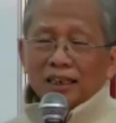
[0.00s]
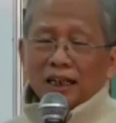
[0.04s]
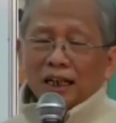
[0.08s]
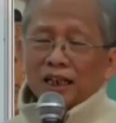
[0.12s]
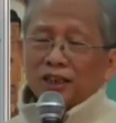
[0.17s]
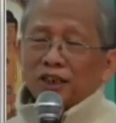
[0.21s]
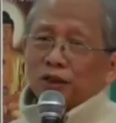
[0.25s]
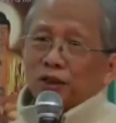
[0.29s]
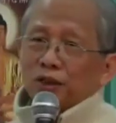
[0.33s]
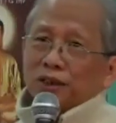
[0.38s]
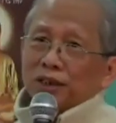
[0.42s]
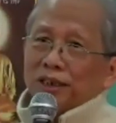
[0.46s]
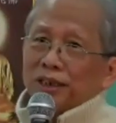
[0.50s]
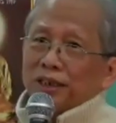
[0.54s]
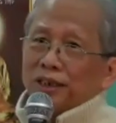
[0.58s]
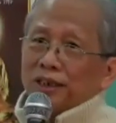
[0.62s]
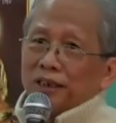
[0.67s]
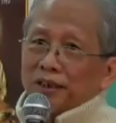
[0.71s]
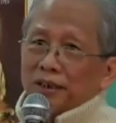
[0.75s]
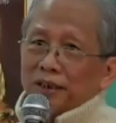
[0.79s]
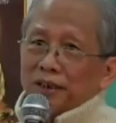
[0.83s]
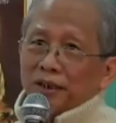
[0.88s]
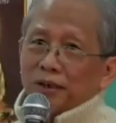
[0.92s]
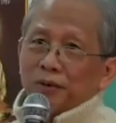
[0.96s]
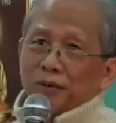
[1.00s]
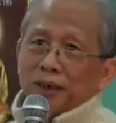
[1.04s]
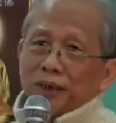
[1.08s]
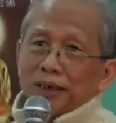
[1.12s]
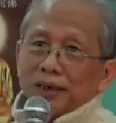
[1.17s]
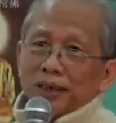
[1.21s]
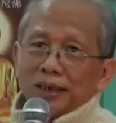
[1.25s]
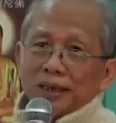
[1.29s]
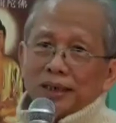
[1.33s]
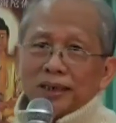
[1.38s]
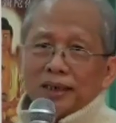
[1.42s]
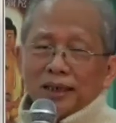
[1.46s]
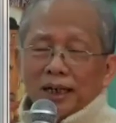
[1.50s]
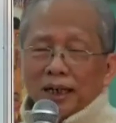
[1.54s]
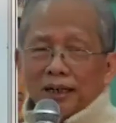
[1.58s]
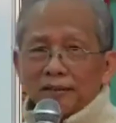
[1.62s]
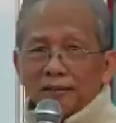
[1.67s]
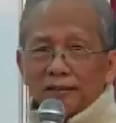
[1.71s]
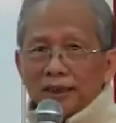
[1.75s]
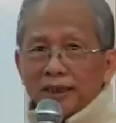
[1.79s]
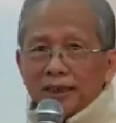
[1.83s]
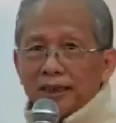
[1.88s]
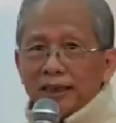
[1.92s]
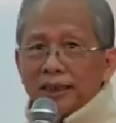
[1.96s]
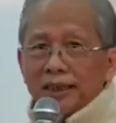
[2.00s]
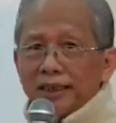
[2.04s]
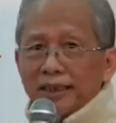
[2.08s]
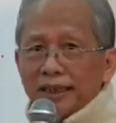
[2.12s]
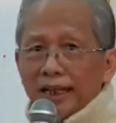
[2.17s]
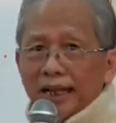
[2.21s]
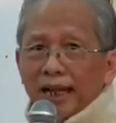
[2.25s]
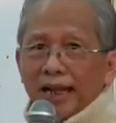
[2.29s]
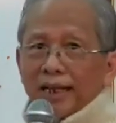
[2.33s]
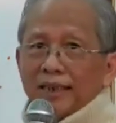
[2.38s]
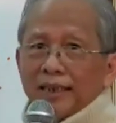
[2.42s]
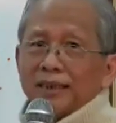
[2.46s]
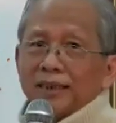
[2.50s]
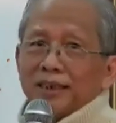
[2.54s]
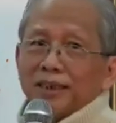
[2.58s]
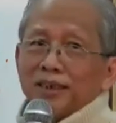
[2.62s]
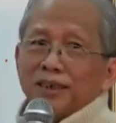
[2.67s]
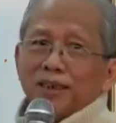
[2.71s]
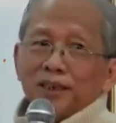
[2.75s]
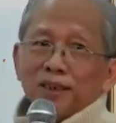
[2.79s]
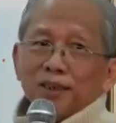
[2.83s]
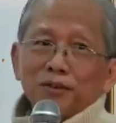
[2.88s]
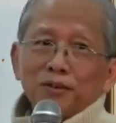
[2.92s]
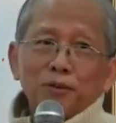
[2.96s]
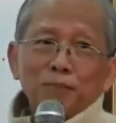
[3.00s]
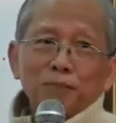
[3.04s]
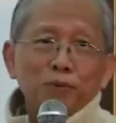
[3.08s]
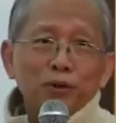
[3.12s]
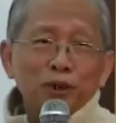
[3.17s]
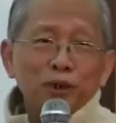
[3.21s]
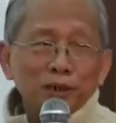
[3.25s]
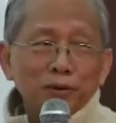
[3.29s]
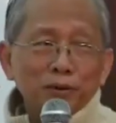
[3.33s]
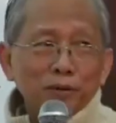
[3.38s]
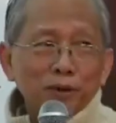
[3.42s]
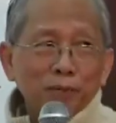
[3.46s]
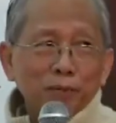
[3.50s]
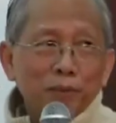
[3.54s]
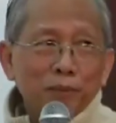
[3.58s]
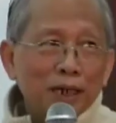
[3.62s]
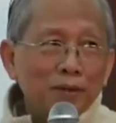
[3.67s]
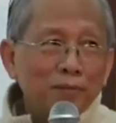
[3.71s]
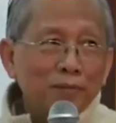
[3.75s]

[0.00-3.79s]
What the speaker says: Hui Neng. How did he tear Shen Xiu's poem apart?